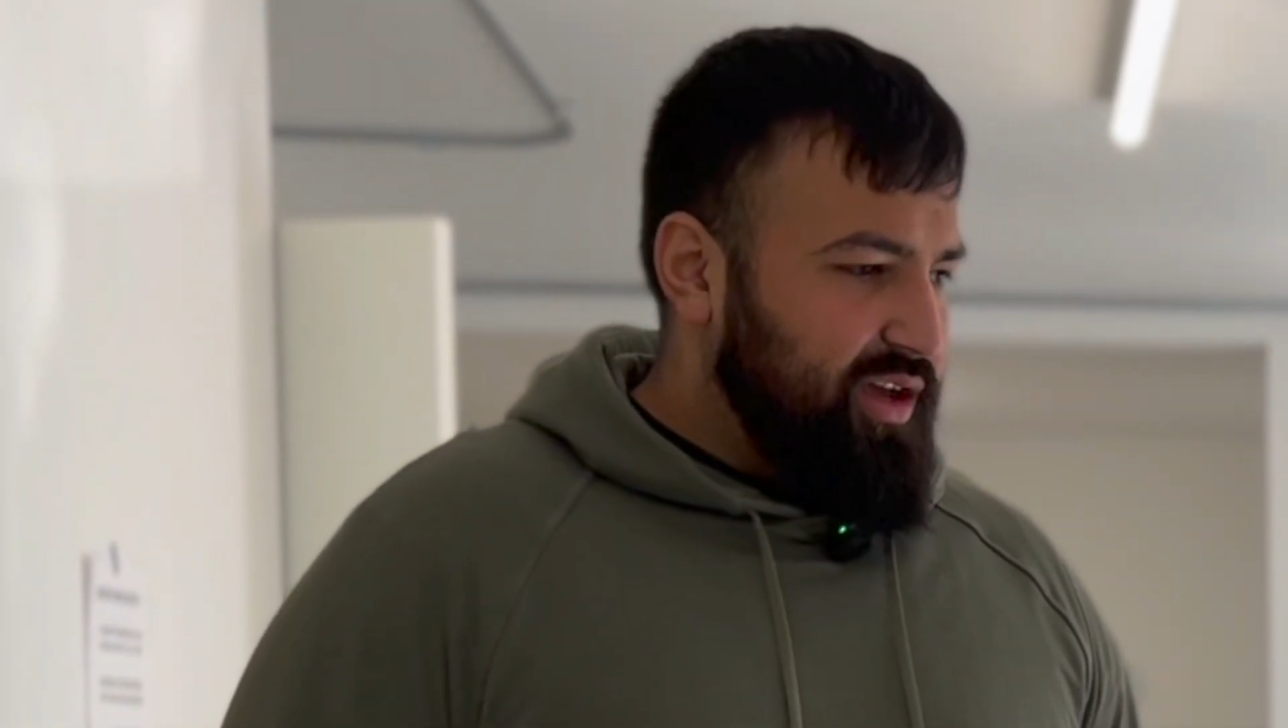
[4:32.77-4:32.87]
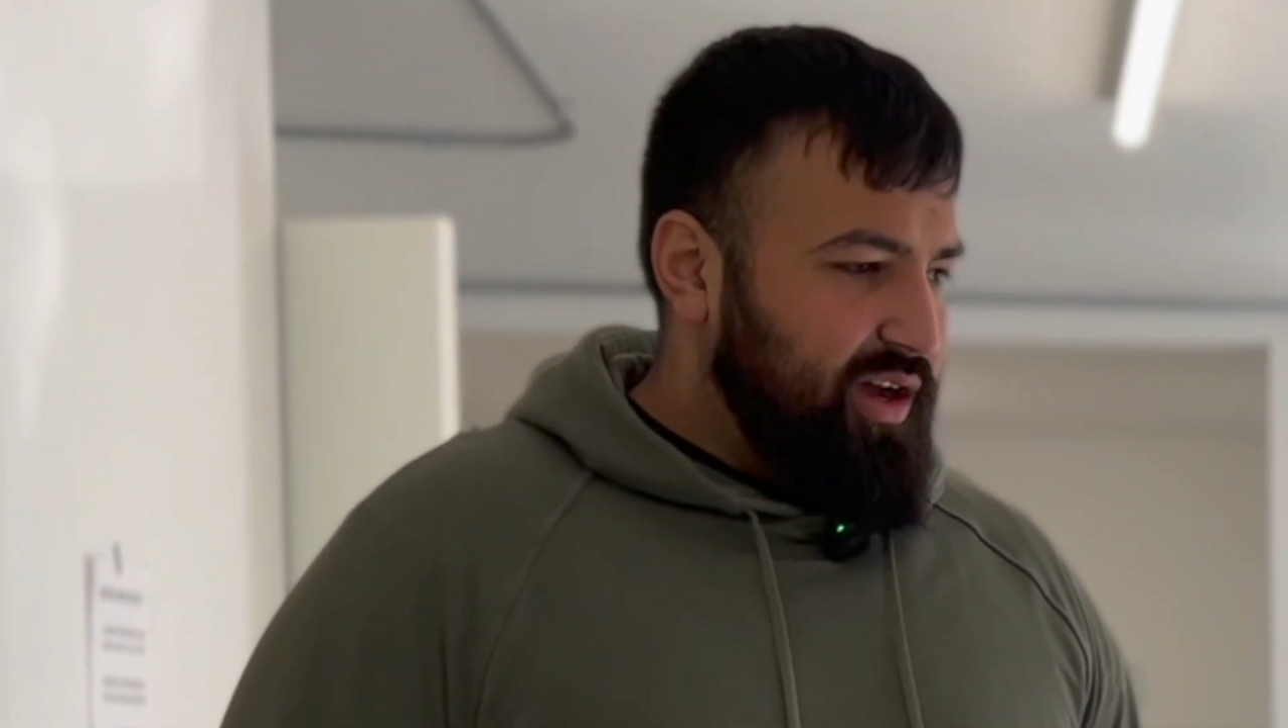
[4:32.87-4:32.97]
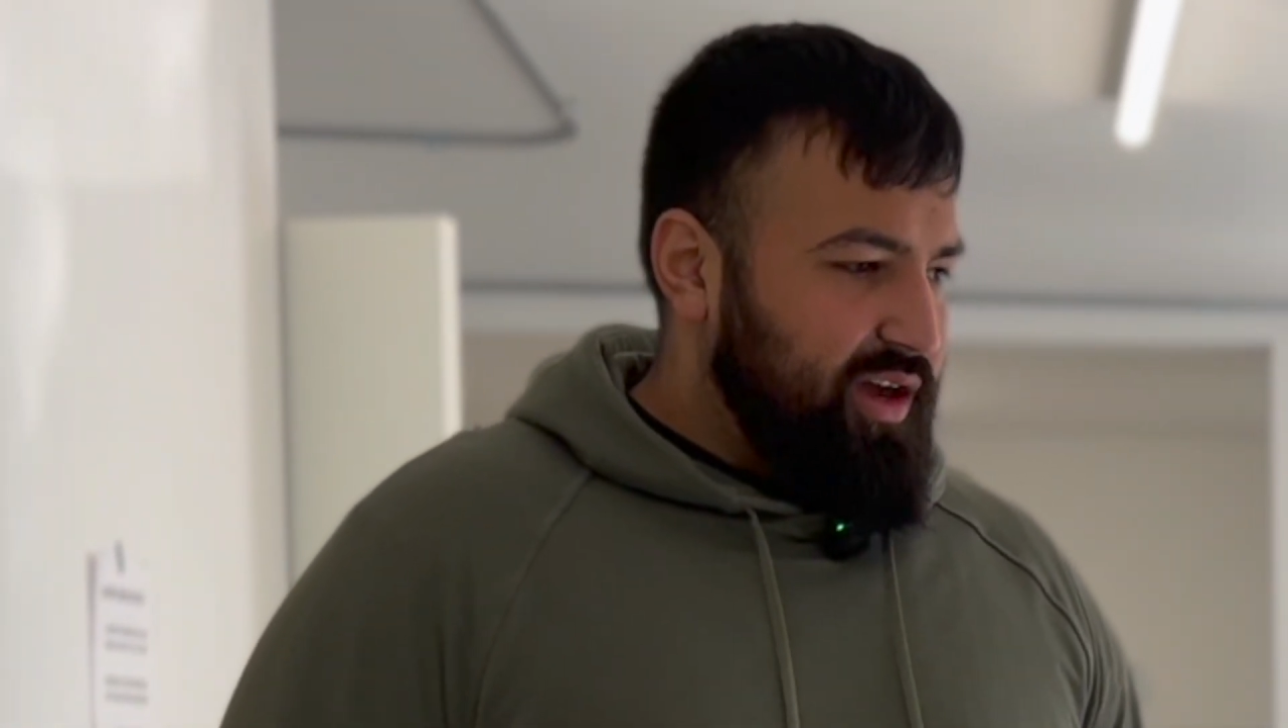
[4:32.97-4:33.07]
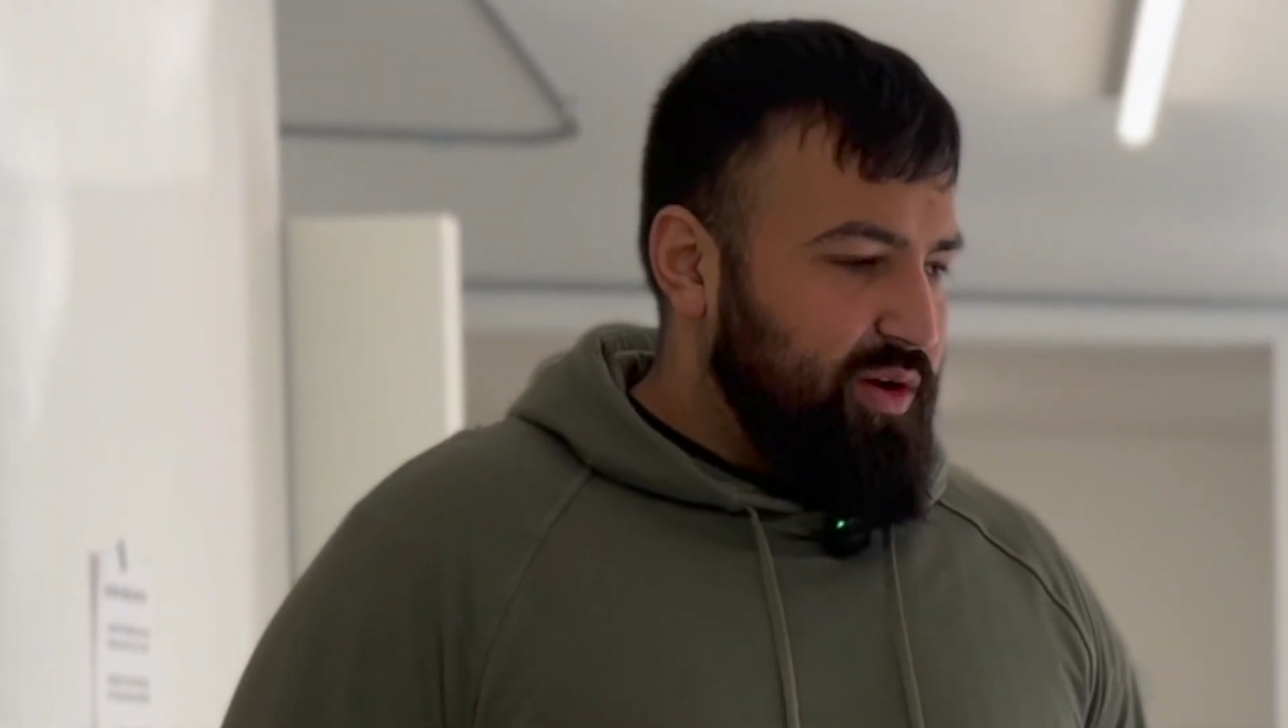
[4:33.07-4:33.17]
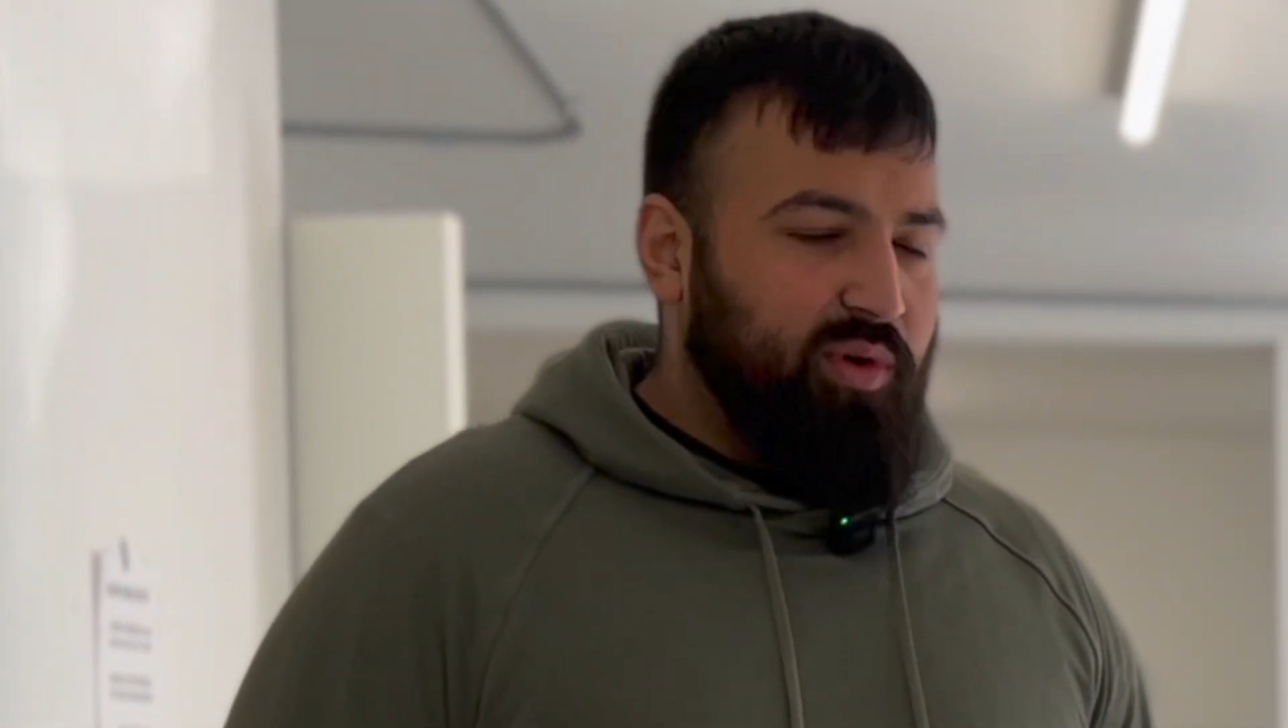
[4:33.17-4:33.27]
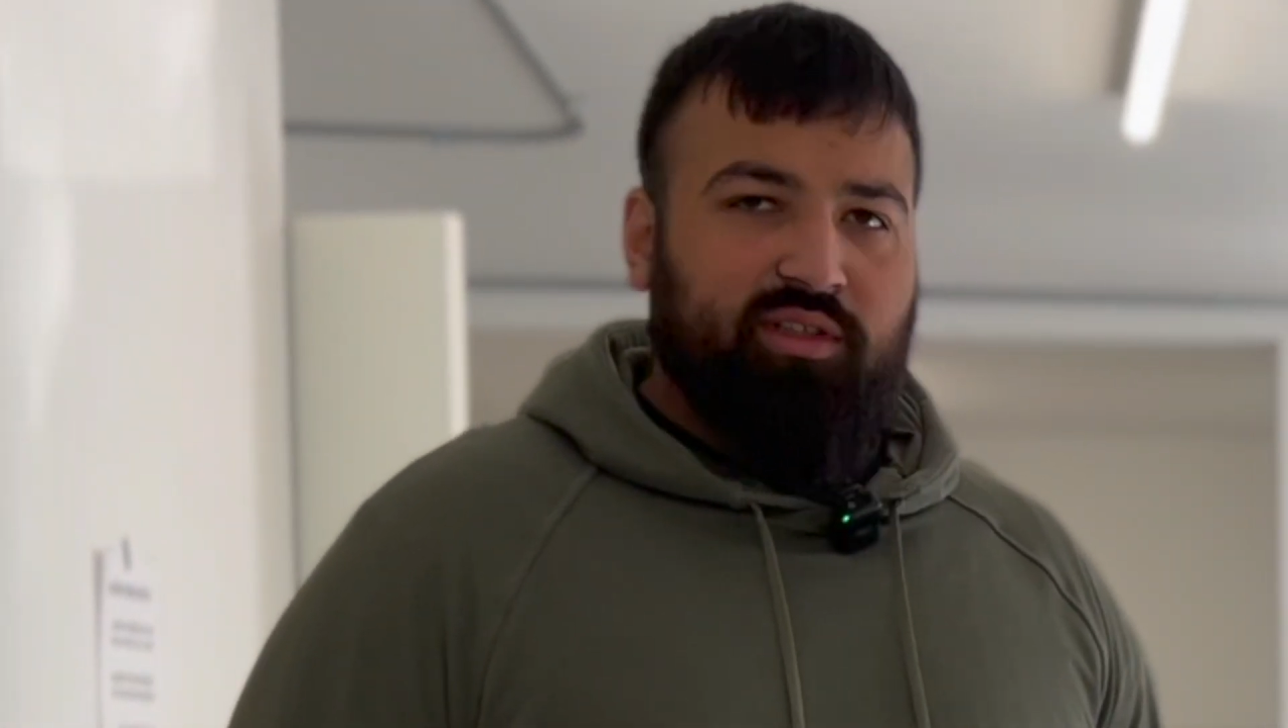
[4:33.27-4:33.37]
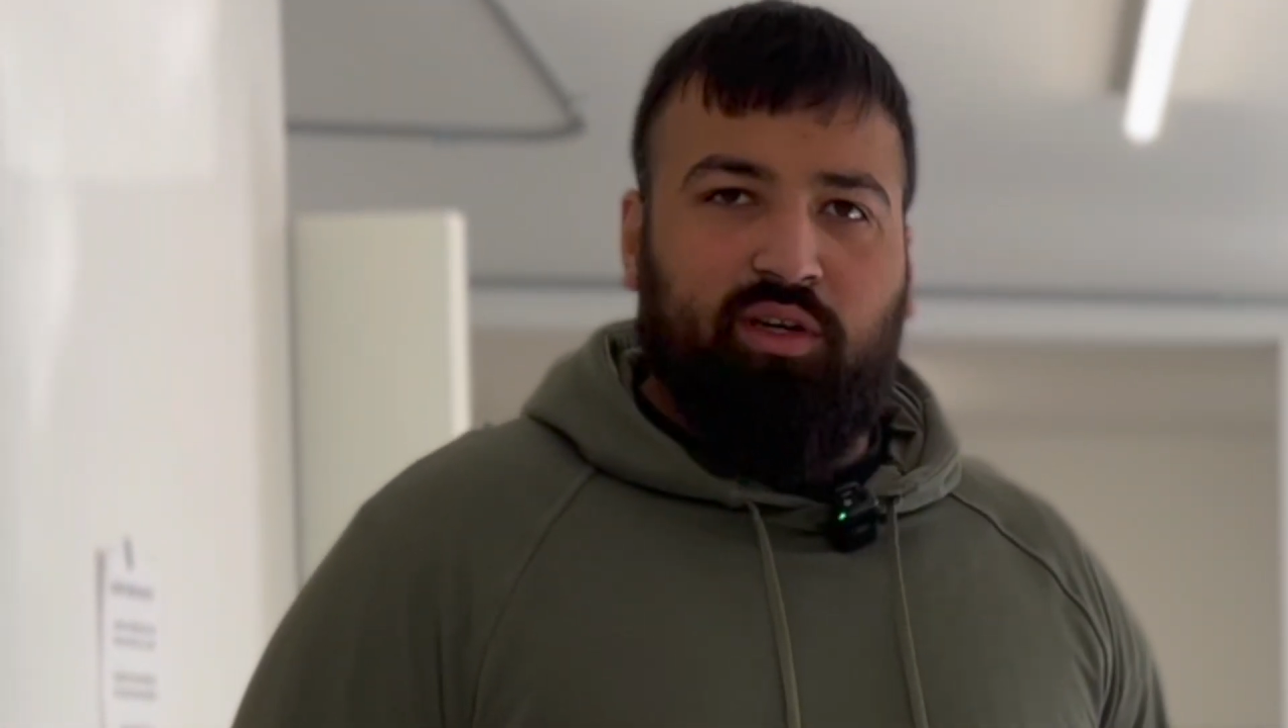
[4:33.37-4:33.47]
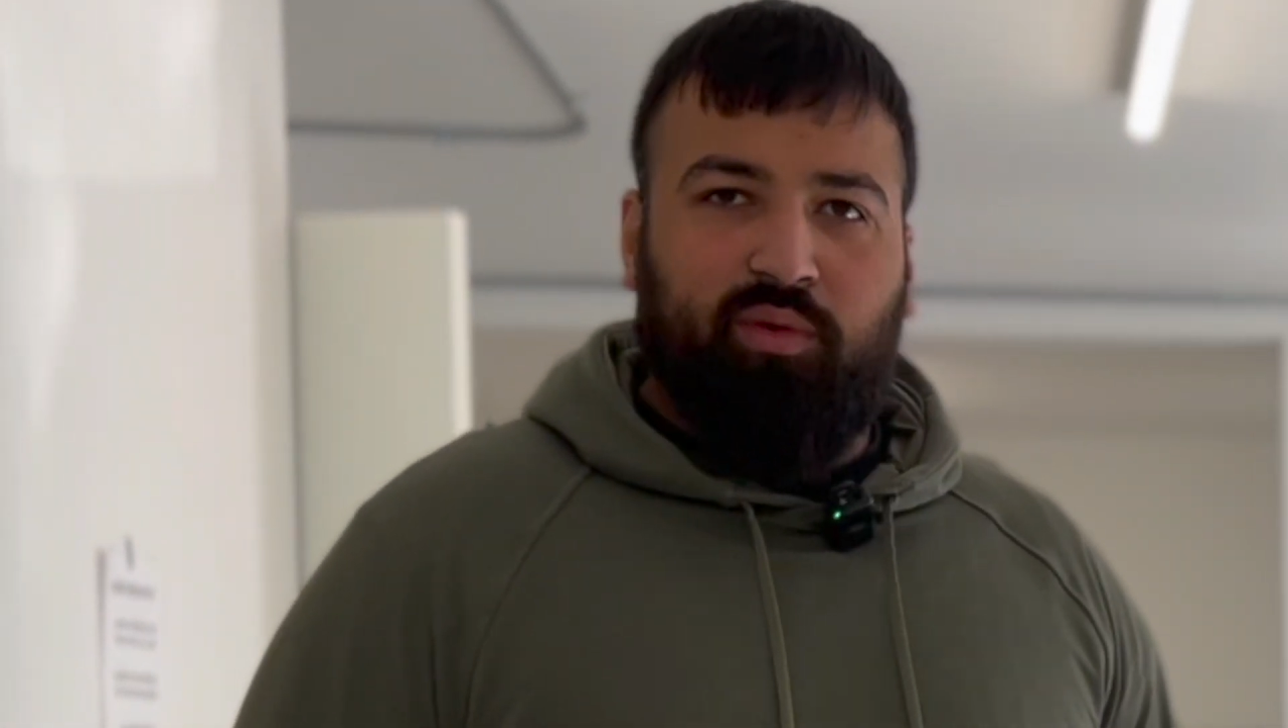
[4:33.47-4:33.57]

it works out